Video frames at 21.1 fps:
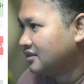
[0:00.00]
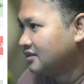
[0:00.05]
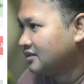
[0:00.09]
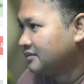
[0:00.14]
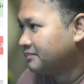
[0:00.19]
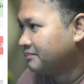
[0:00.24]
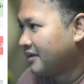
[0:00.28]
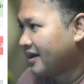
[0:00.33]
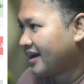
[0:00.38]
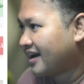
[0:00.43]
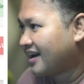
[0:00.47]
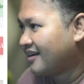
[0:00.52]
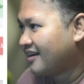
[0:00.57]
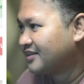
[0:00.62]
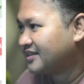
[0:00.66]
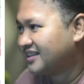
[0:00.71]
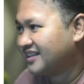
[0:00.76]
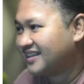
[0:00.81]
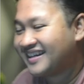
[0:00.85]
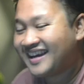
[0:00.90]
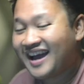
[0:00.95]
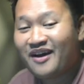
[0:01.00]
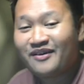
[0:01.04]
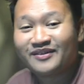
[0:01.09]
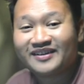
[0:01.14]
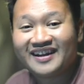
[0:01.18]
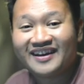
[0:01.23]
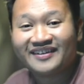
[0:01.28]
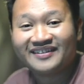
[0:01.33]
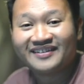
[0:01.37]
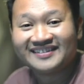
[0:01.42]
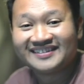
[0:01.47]
Back counting
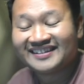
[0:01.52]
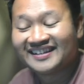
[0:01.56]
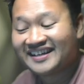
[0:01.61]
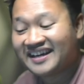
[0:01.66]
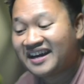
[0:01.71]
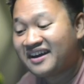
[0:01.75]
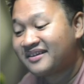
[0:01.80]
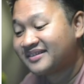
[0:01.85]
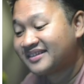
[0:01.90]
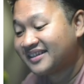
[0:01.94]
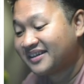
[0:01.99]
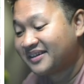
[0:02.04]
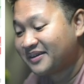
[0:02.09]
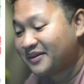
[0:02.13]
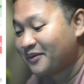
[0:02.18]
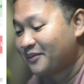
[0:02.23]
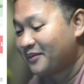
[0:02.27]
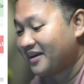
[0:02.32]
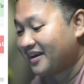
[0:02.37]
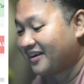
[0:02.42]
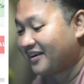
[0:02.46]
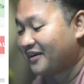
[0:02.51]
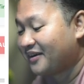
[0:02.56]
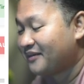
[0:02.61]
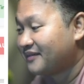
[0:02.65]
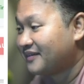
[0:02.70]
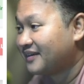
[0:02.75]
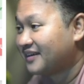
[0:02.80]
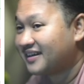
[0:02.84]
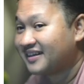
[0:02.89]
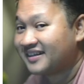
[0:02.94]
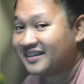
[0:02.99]
countdown to say countdown. Oh my god, I
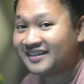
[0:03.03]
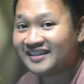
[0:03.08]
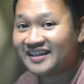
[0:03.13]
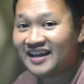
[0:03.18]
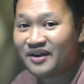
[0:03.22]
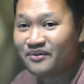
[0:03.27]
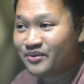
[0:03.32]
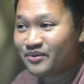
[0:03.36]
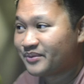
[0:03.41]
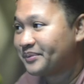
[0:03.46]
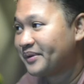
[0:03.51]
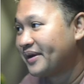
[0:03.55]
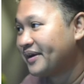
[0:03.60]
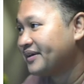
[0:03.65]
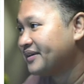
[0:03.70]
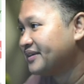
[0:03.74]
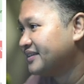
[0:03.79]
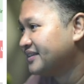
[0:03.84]
forget that word, bro.